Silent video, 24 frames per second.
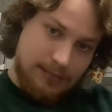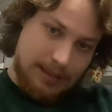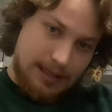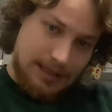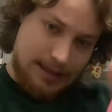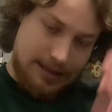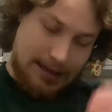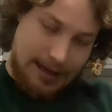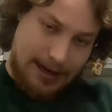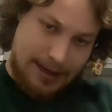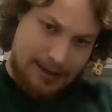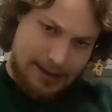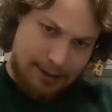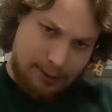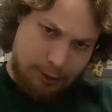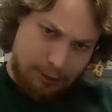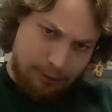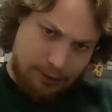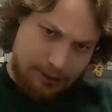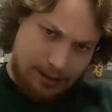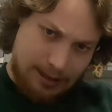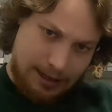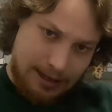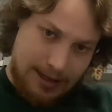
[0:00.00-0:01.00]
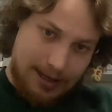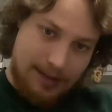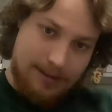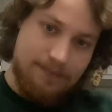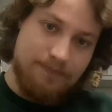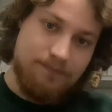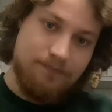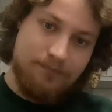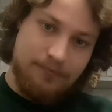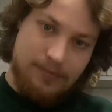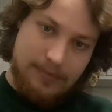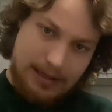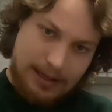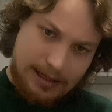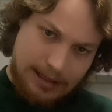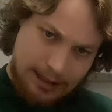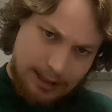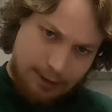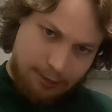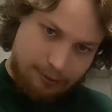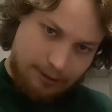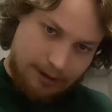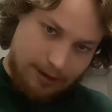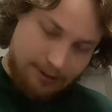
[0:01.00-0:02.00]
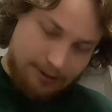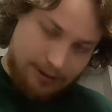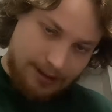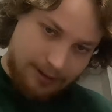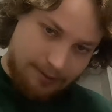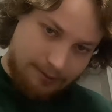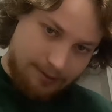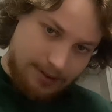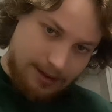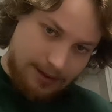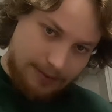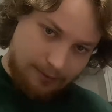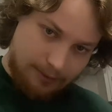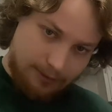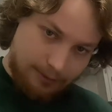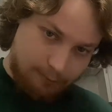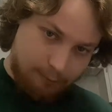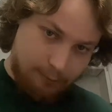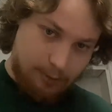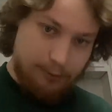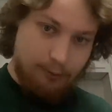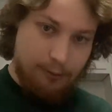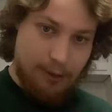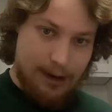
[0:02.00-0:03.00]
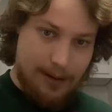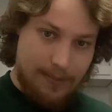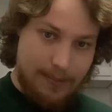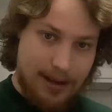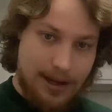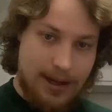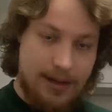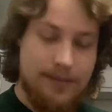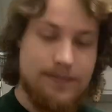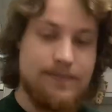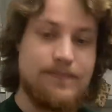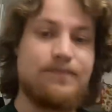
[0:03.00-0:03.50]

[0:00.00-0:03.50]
a tight end on the line, another outside receiver, and 1 running back.